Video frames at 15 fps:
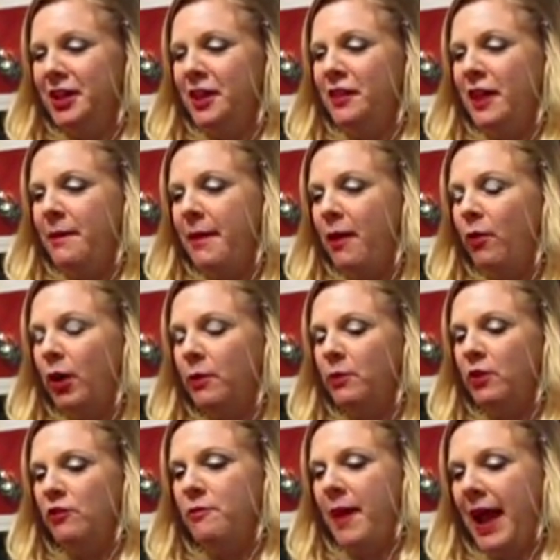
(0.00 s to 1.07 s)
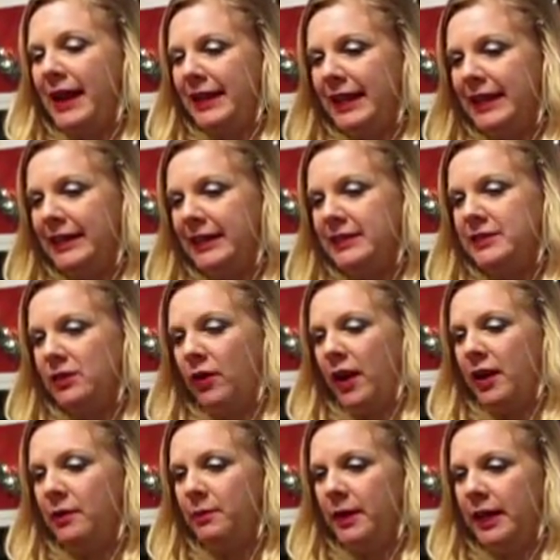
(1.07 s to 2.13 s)
They may want to move back in because they're
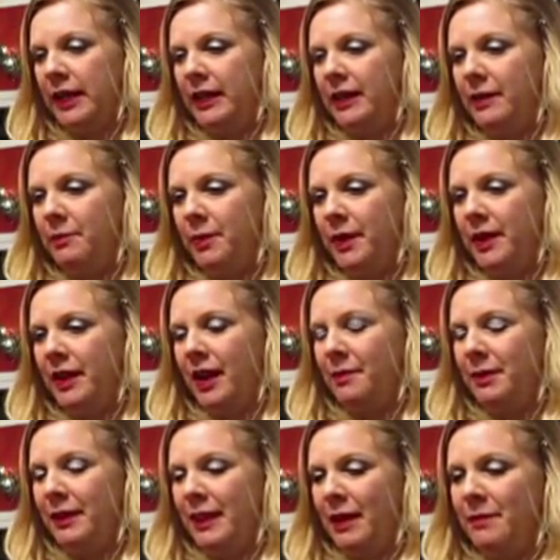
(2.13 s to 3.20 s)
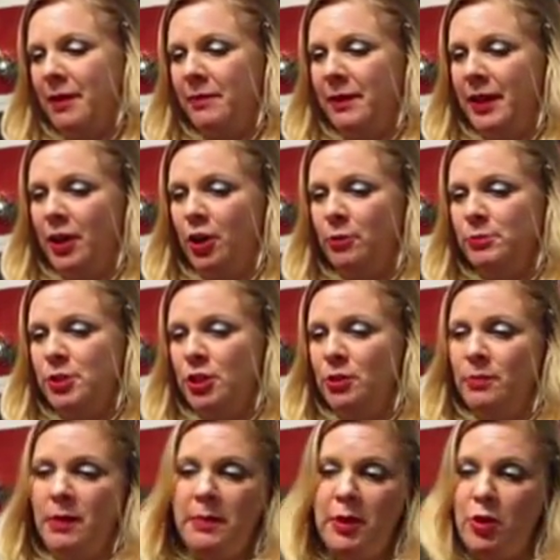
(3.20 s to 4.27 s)
out of money, but that may be a help to you.
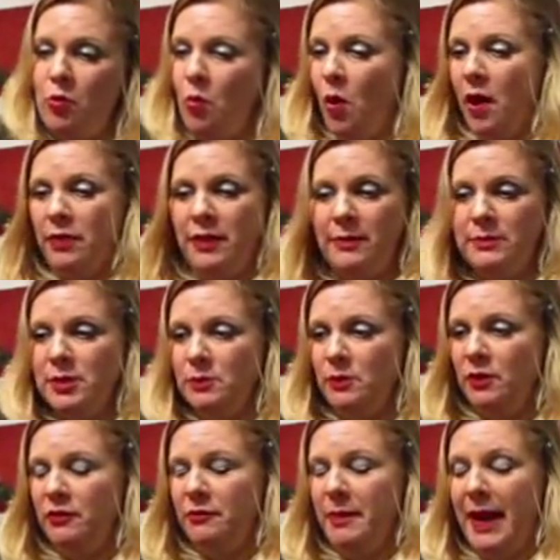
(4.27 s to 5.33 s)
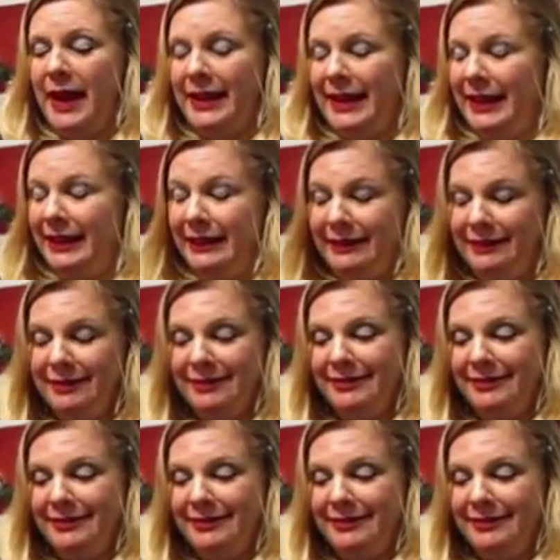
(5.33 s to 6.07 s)
Maybe you want them to move back in.